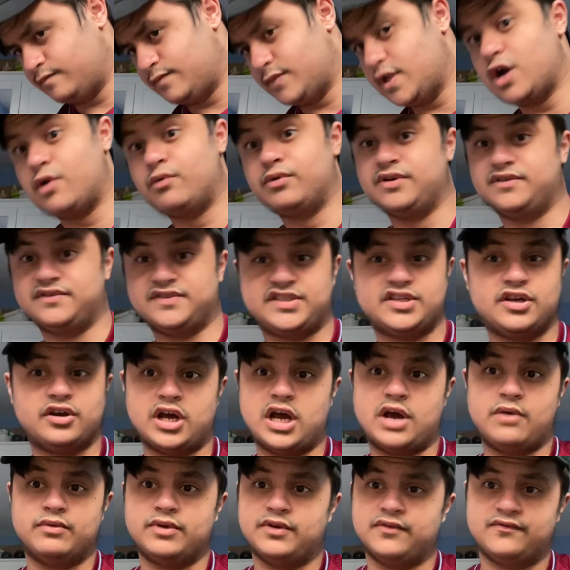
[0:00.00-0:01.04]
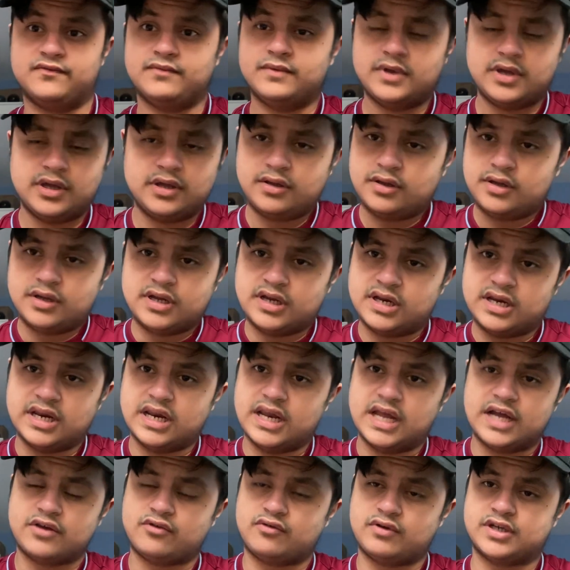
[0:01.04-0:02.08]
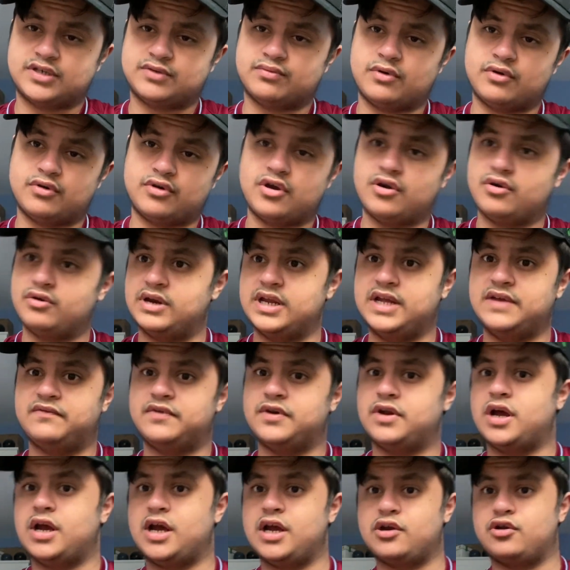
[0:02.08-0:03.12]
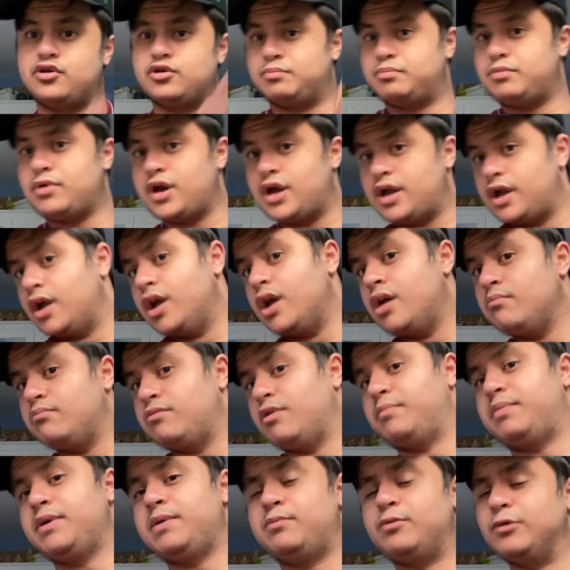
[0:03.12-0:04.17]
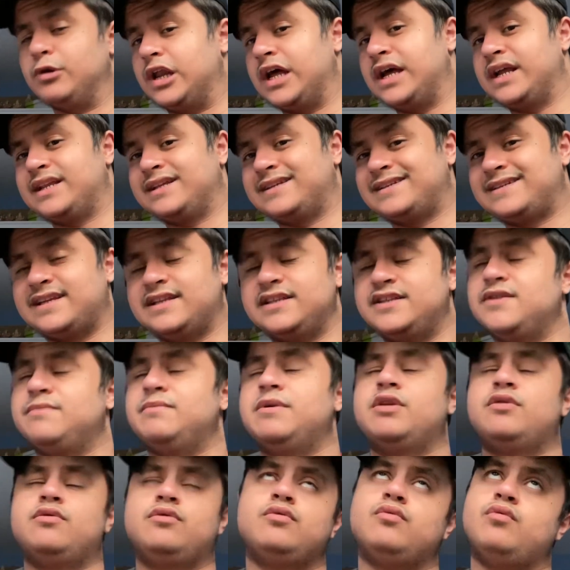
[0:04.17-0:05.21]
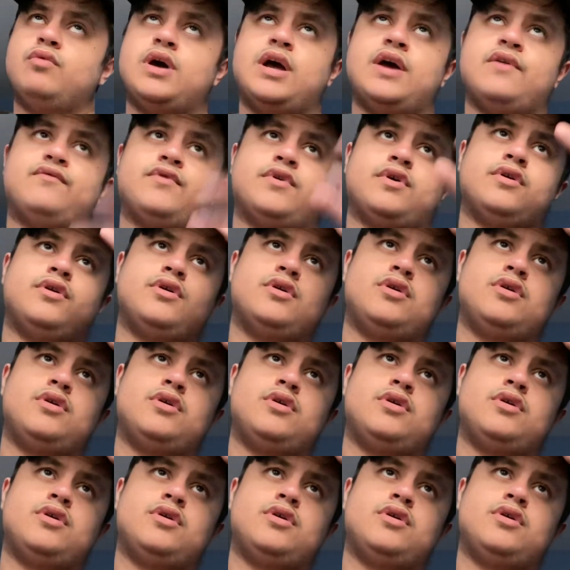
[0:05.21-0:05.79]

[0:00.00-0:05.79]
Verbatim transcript: I would have saw, I would have let Cresswell go, leaving a high goodbye, but people like the sentiment, whatever.